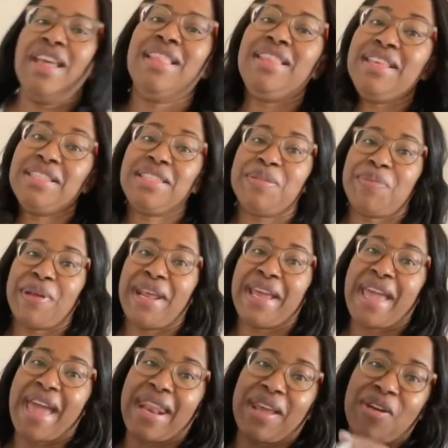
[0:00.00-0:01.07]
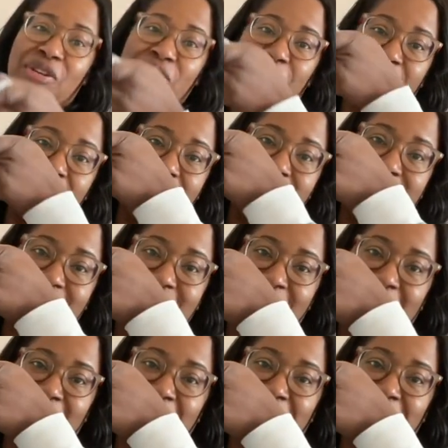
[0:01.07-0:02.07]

this is what I got at Home Goods.